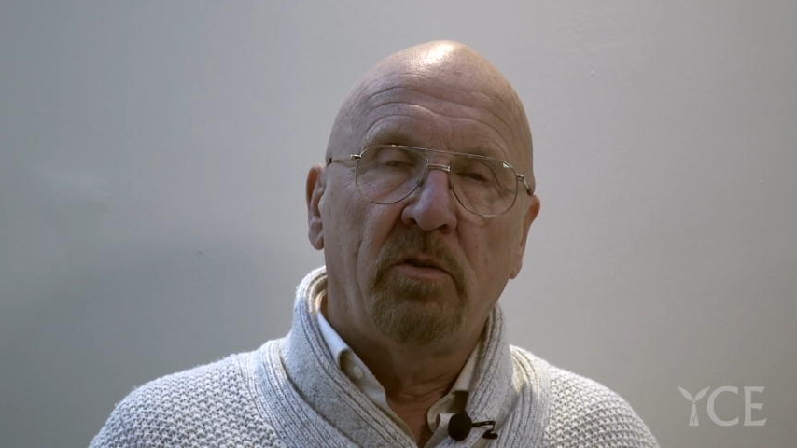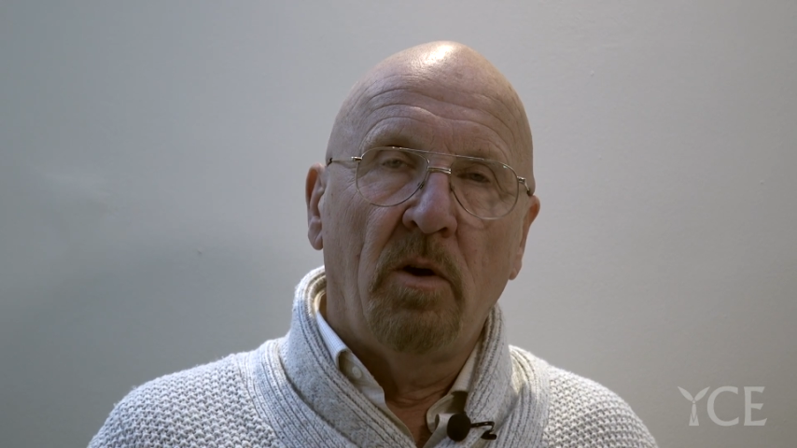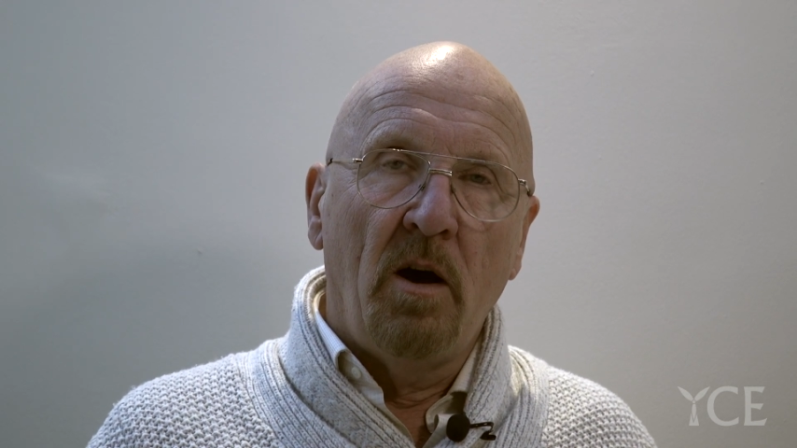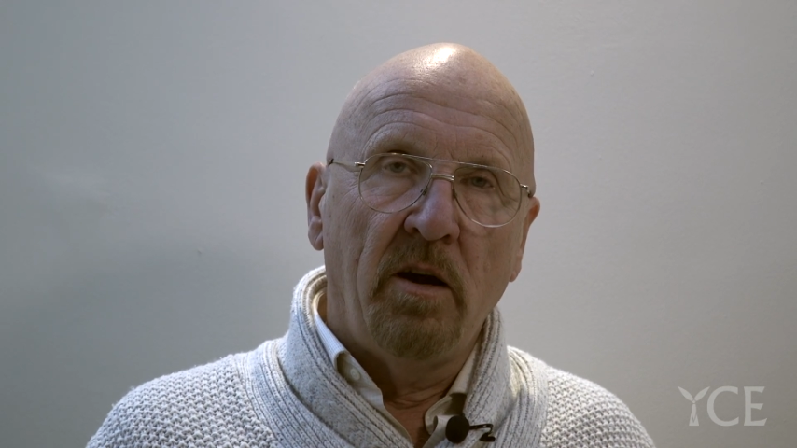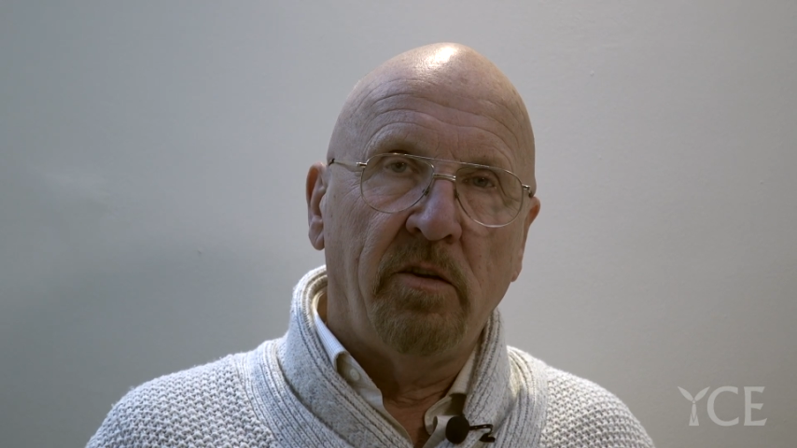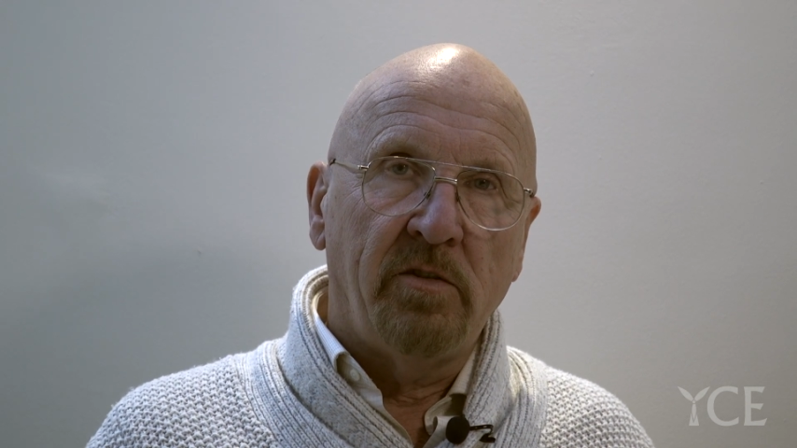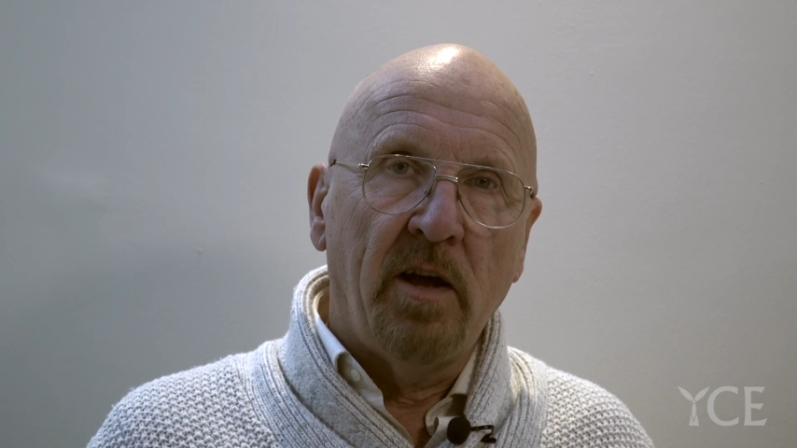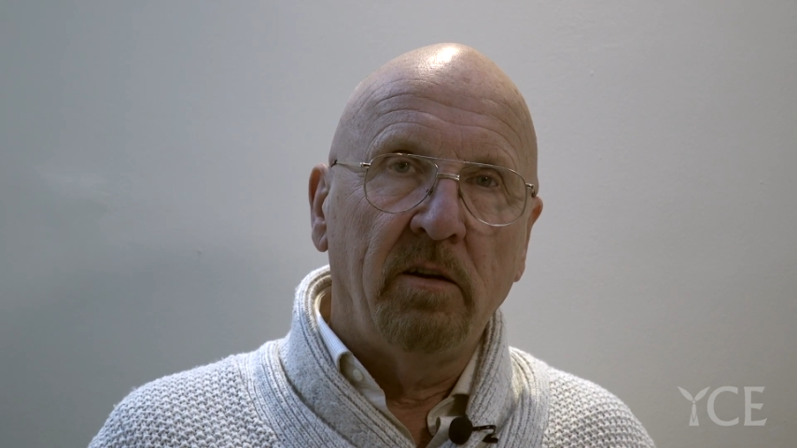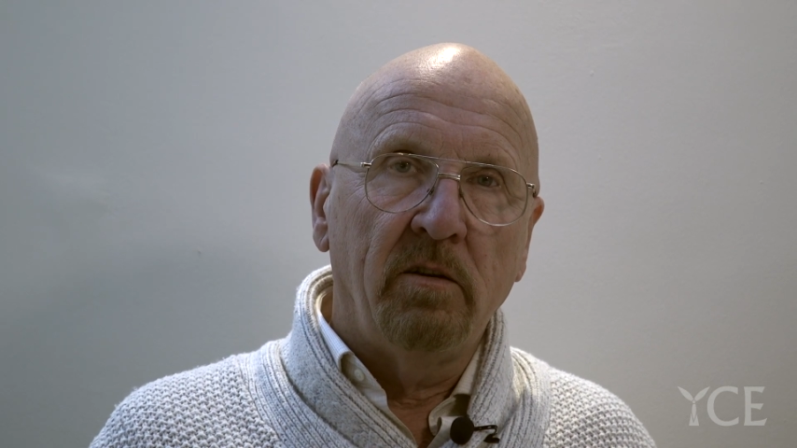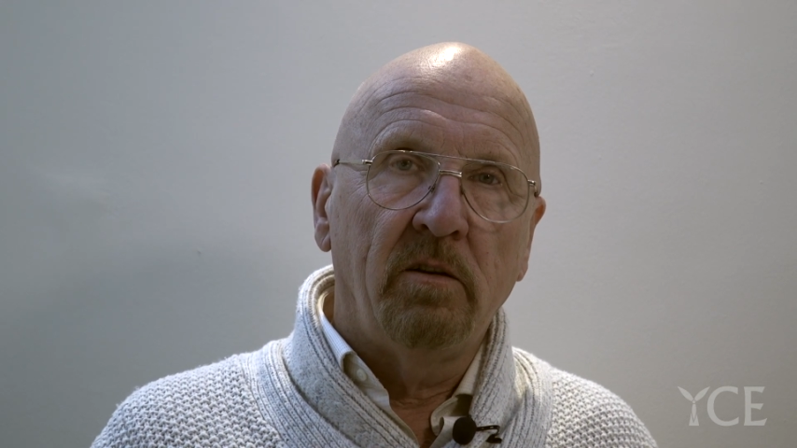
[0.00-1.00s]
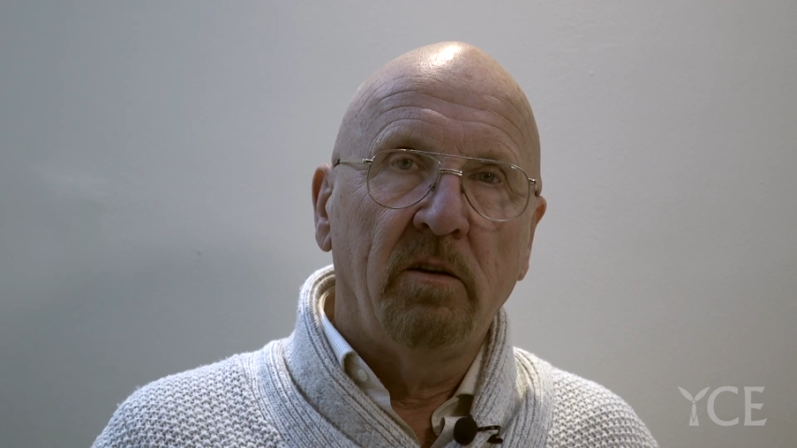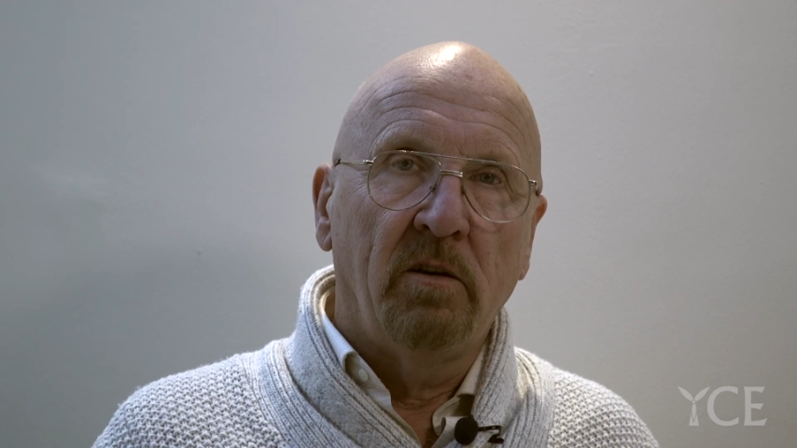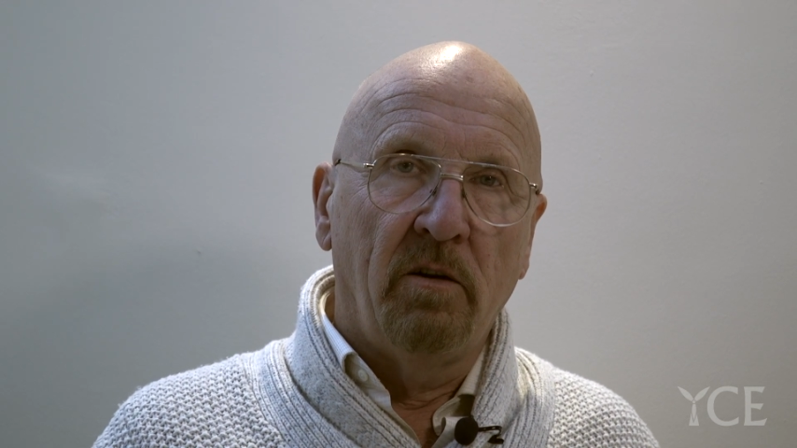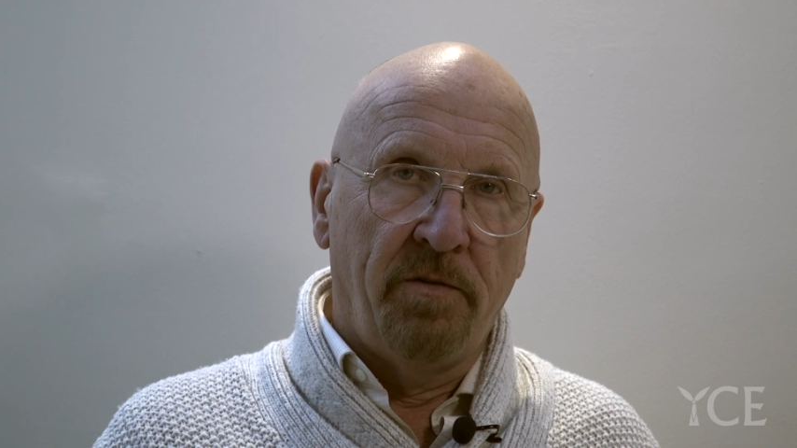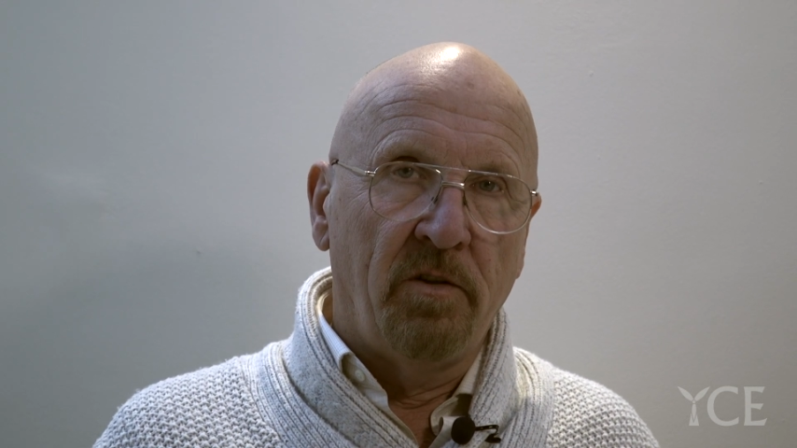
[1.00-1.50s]
to a high standard
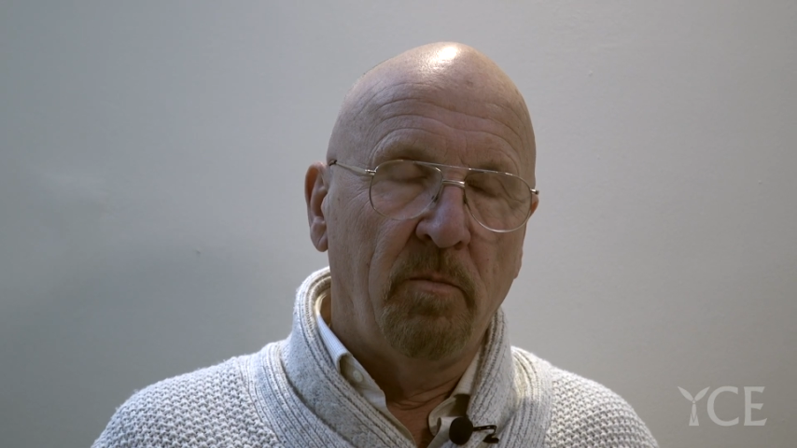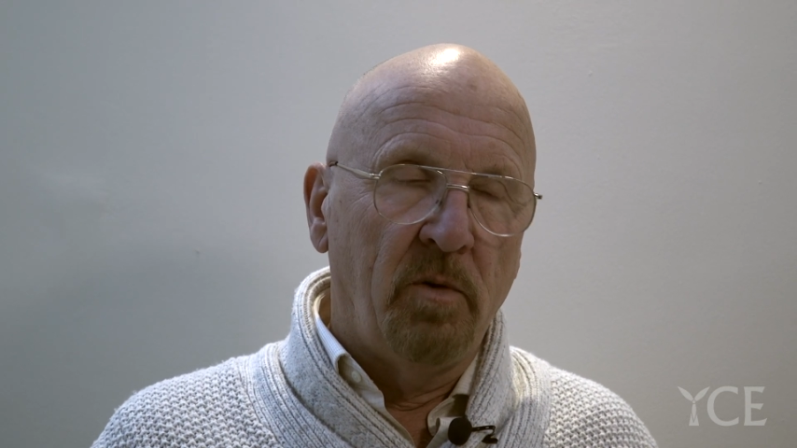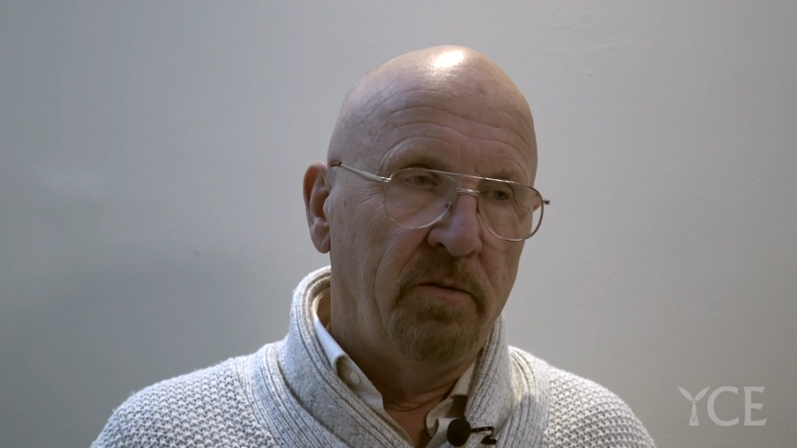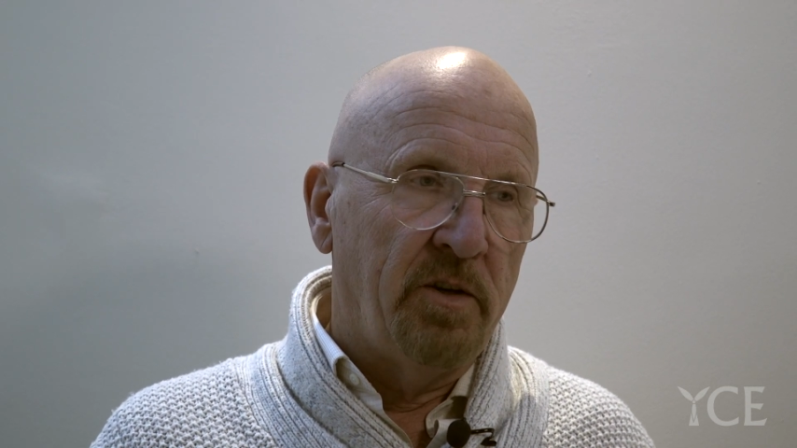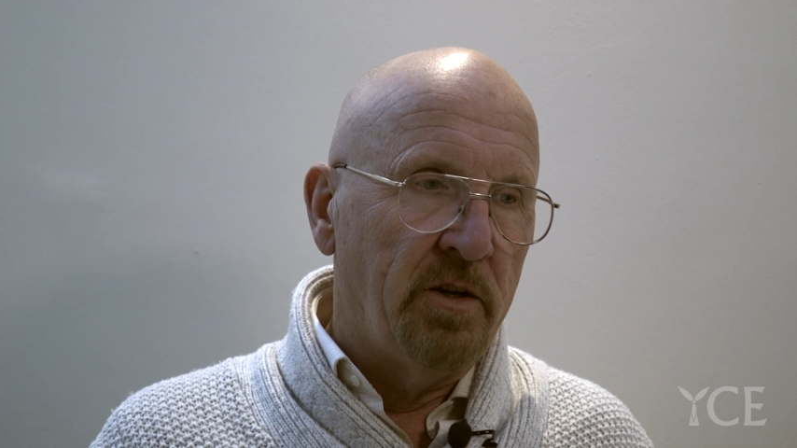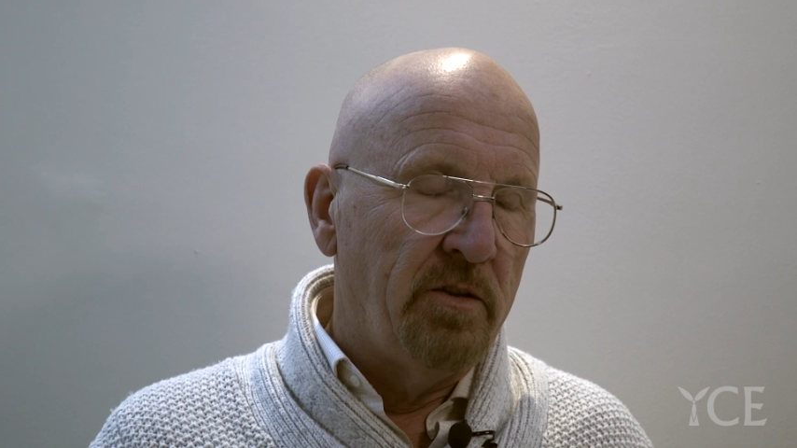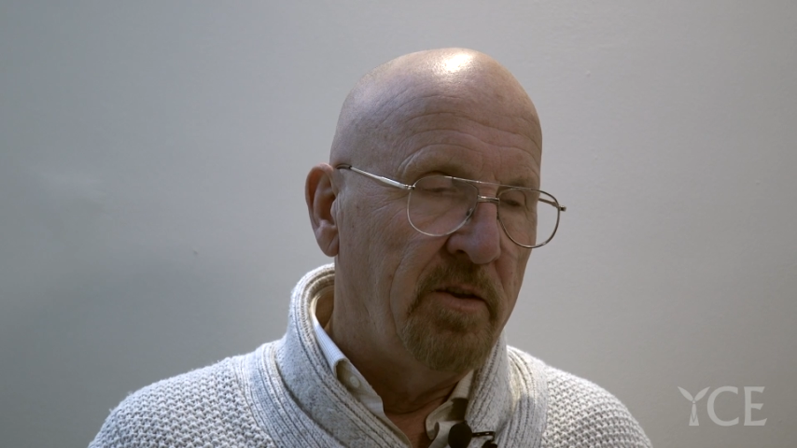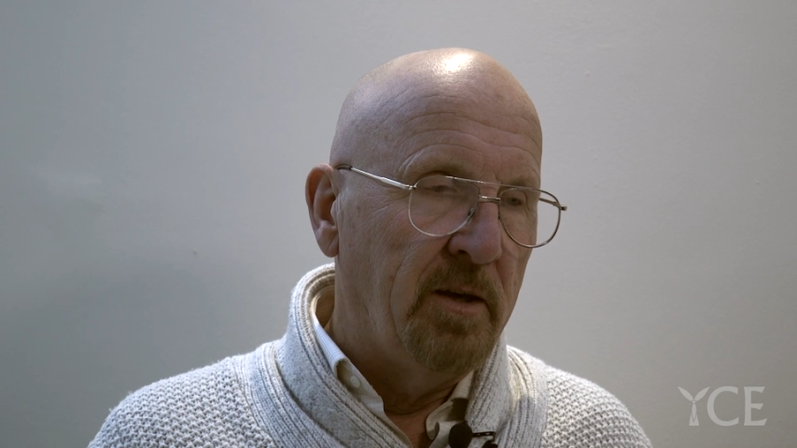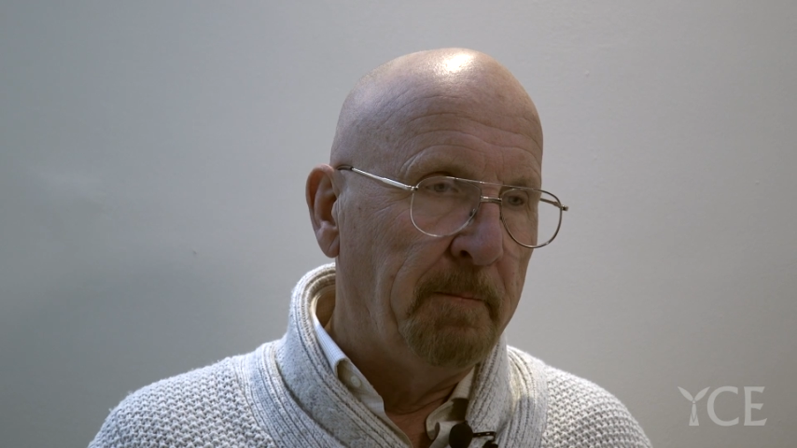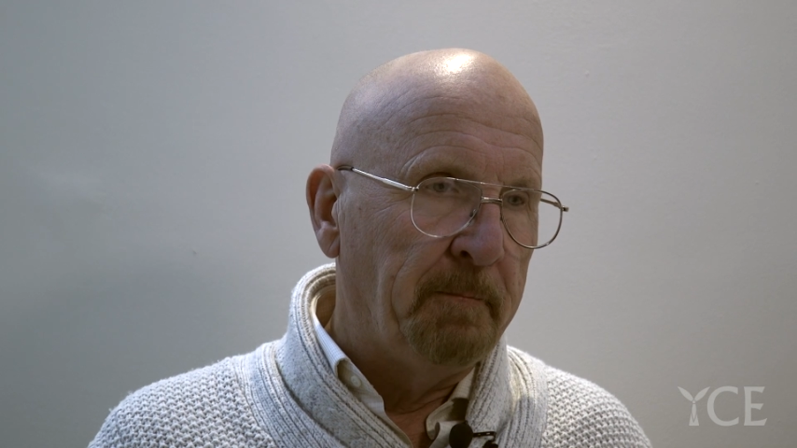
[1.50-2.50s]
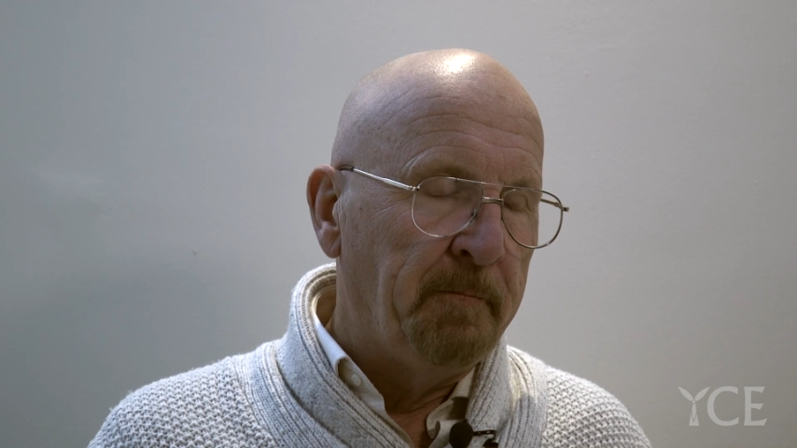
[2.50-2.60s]
of thermal efficiency.